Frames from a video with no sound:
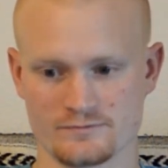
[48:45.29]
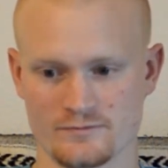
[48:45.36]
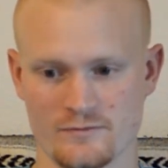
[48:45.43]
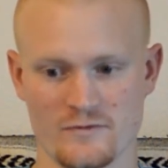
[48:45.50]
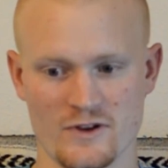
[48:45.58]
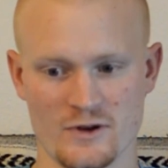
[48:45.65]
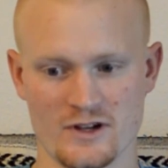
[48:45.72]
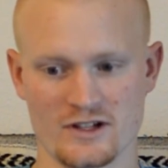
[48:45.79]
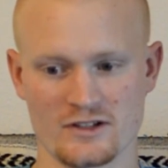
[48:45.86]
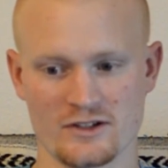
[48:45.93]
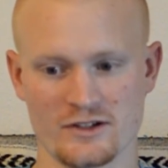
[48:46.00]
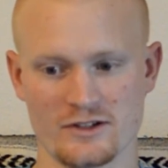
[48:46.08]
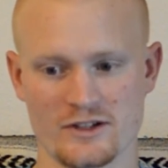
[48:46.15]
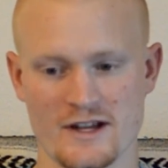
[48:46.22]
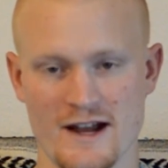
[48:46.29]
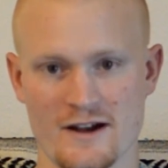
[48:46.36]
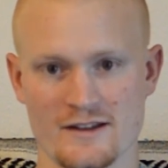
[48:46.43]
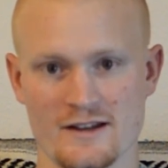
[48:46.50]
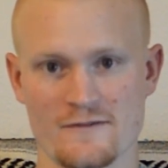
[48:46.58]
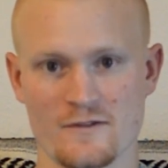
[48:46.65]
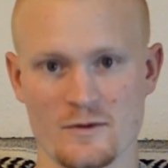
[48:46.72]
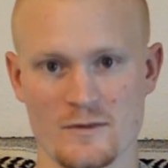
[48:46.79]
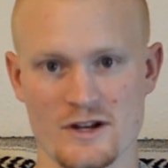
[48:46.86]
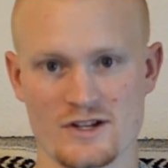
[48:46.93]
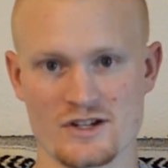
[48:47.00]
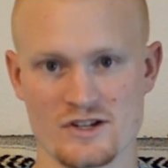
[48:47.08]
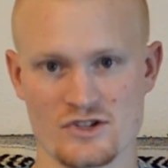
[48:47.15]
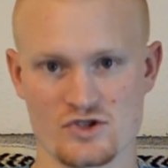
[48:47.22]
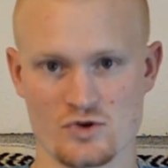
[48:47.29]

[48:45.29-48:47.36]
very clearly how that information is